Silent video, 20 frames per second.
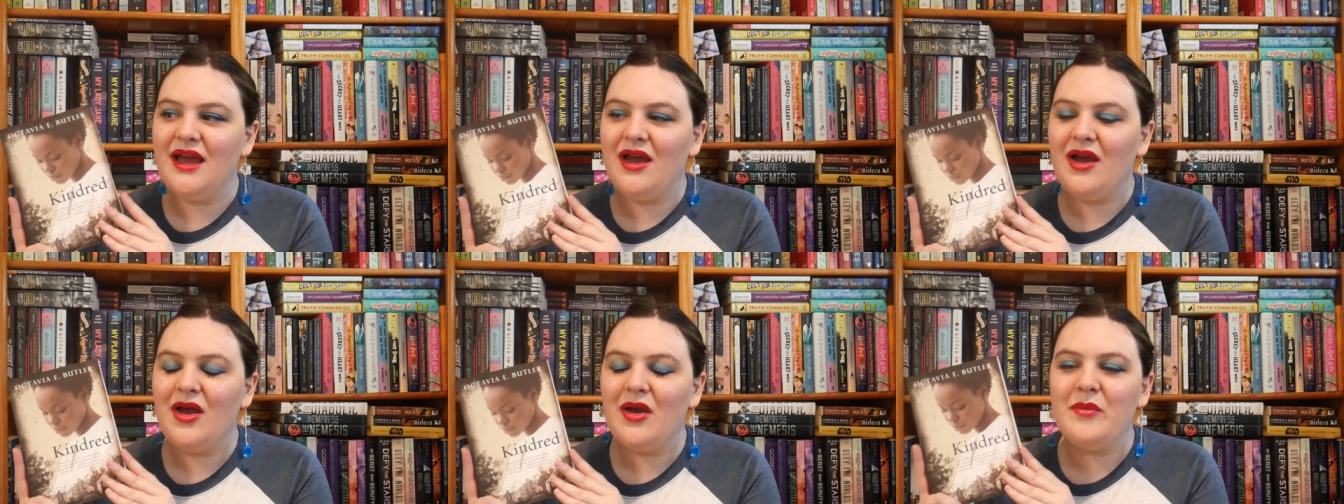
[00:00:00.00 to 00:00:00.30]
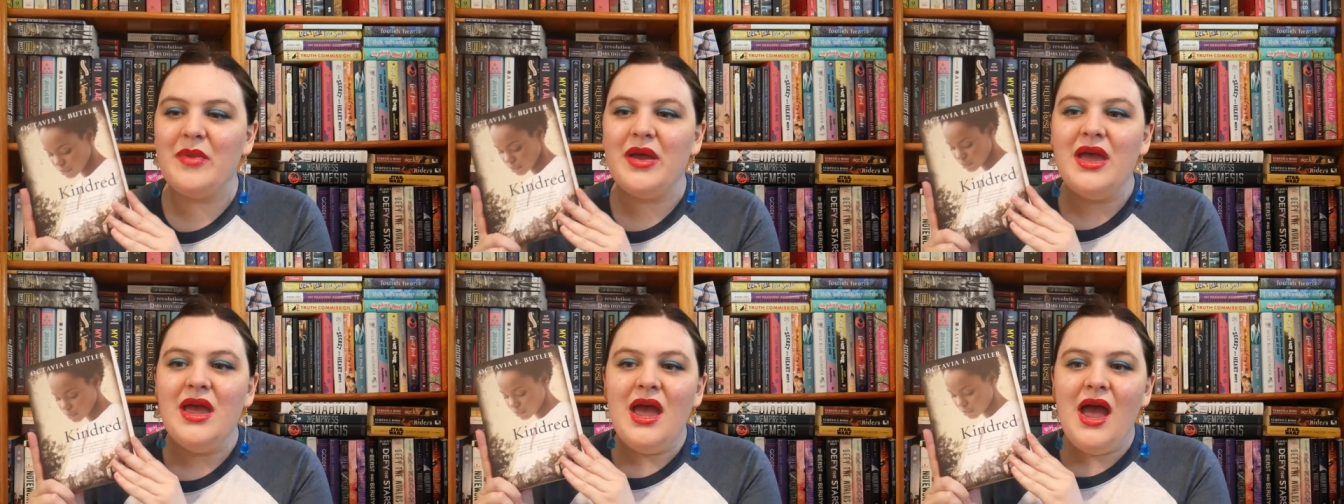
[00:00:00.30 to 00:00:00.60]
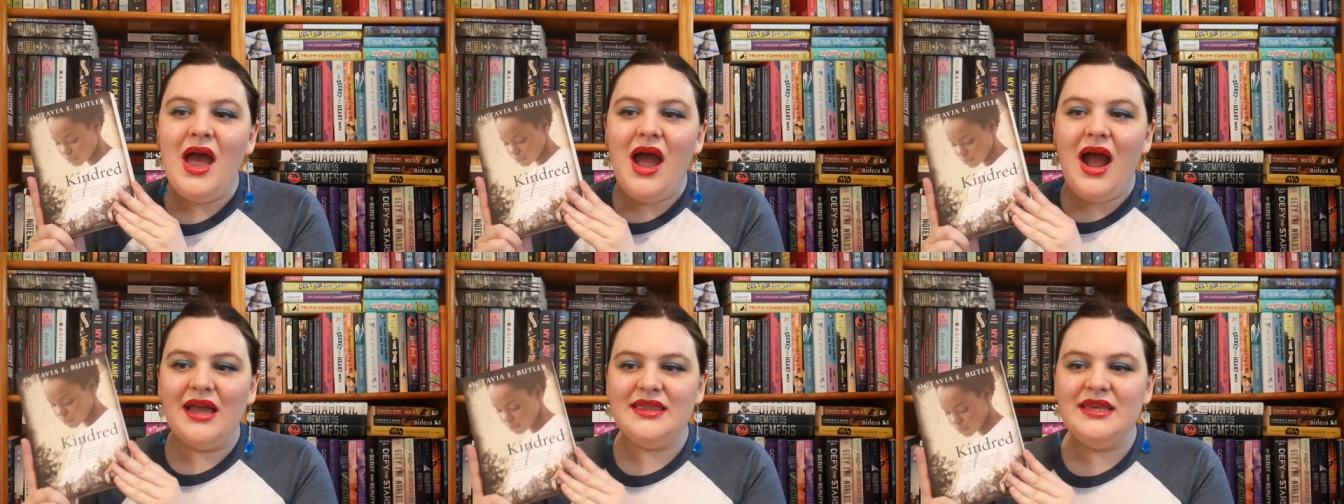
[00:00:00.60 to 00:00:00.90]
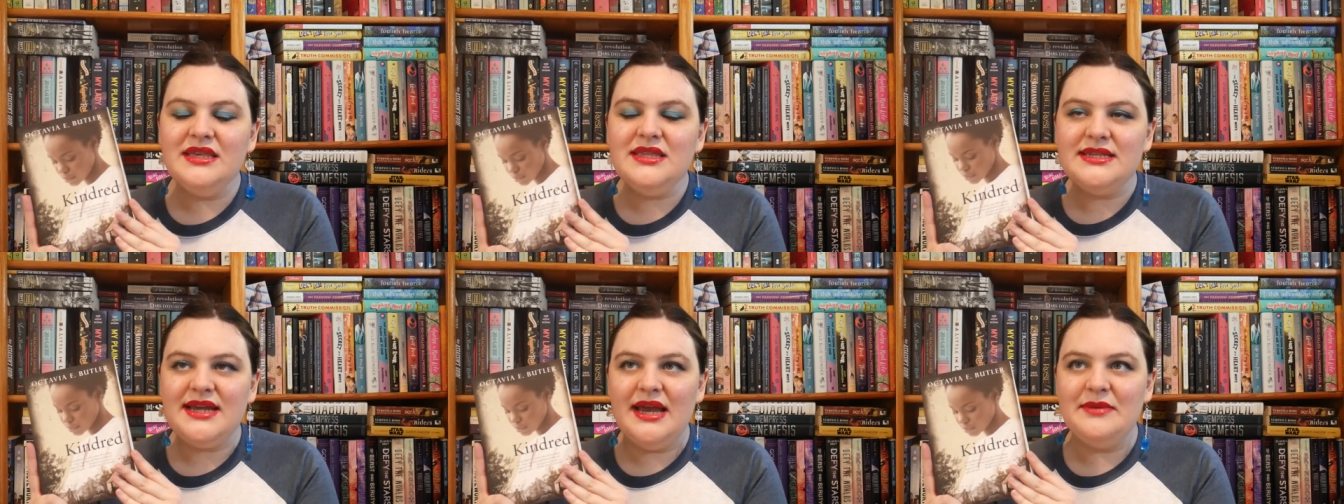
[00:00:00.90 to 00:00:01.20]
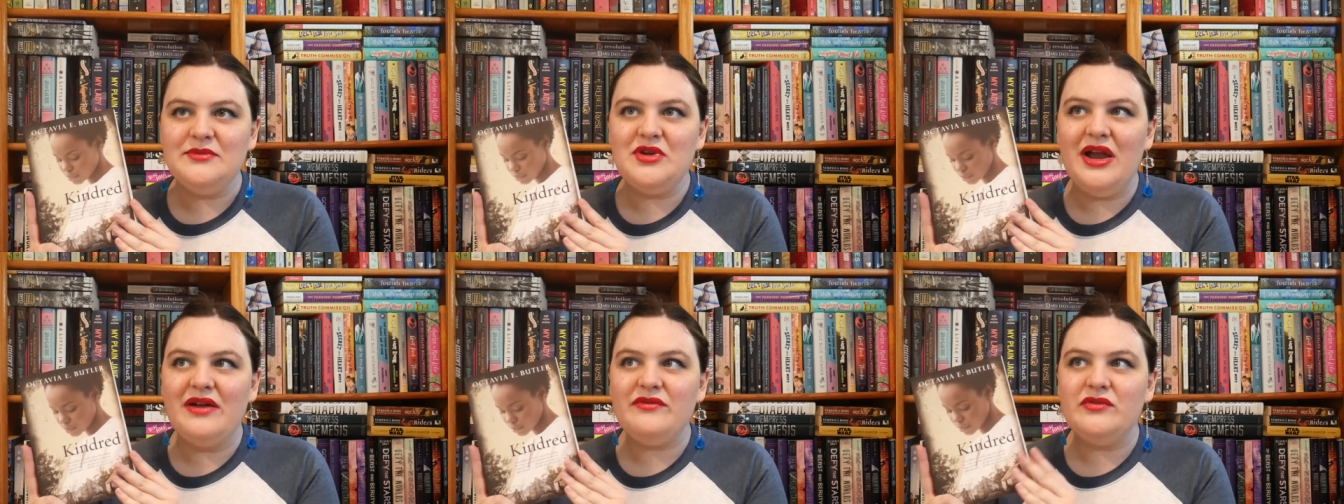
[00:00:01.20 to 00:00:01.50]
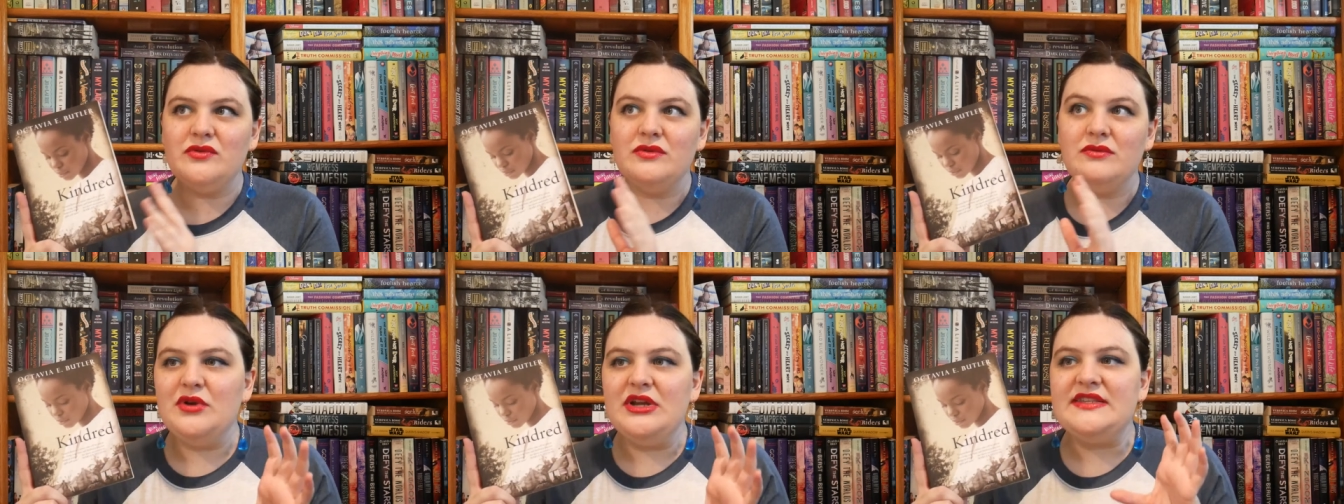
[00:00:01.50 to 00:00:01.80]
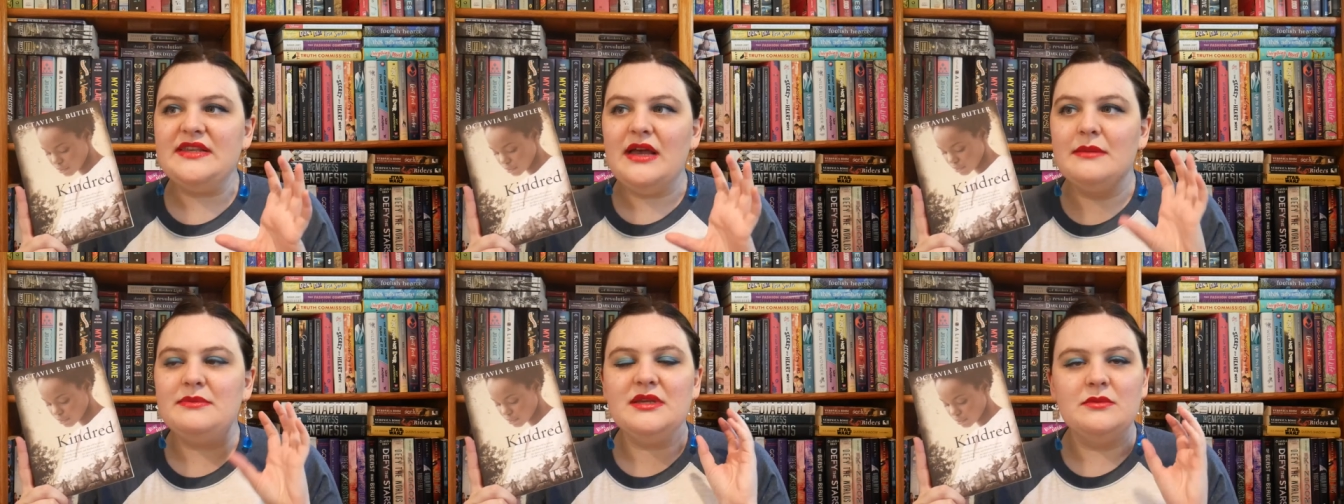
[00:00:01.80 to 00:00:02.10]
Um, I think the time travel
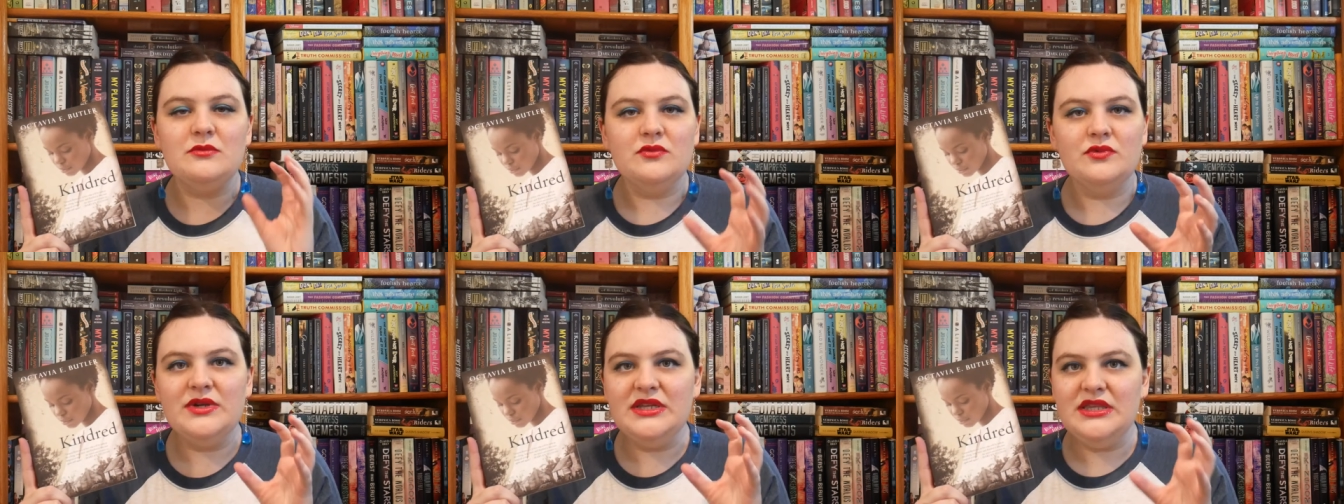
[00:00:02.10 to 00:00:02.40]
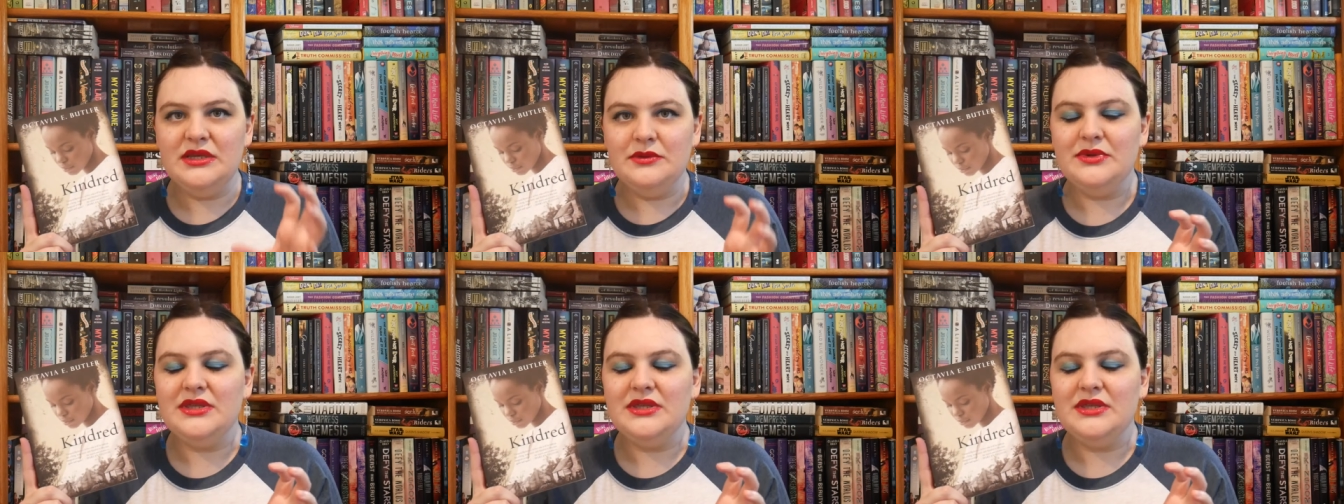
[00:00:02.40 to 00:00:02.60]
brings up some really,